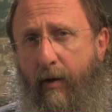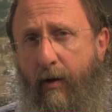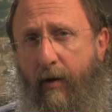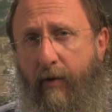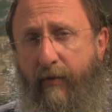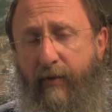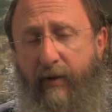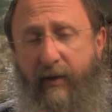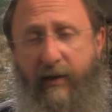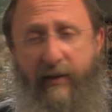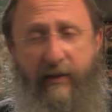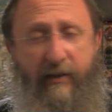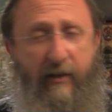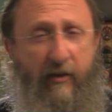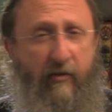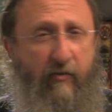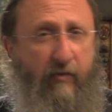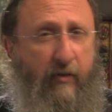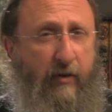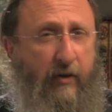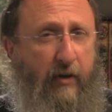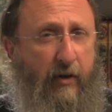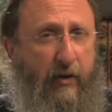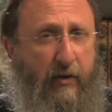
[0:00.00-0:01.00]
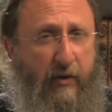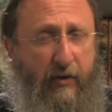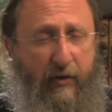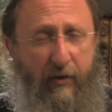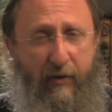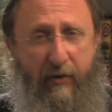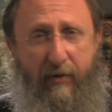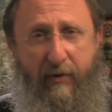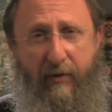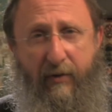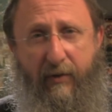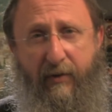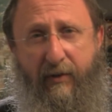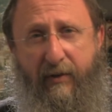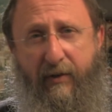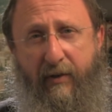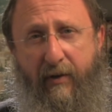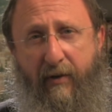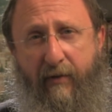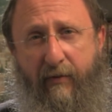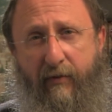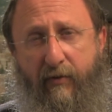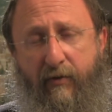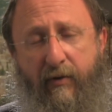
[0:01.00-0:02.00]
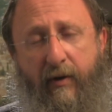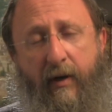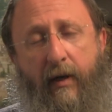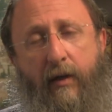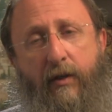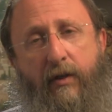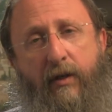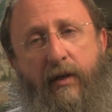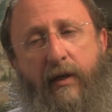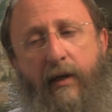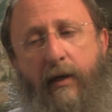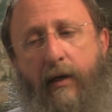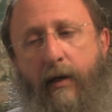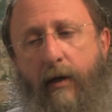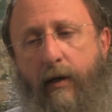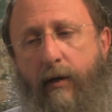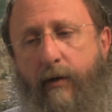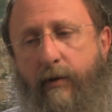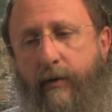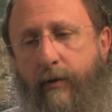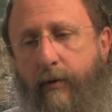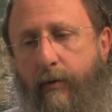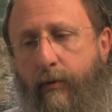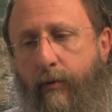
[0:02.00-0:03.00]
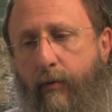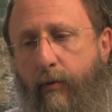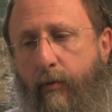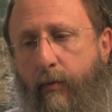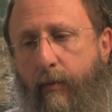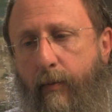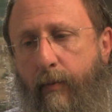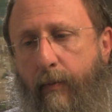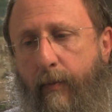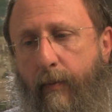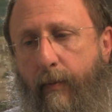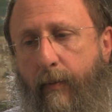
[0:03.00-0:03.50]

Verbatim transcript: of the concentric circles of tragedy, to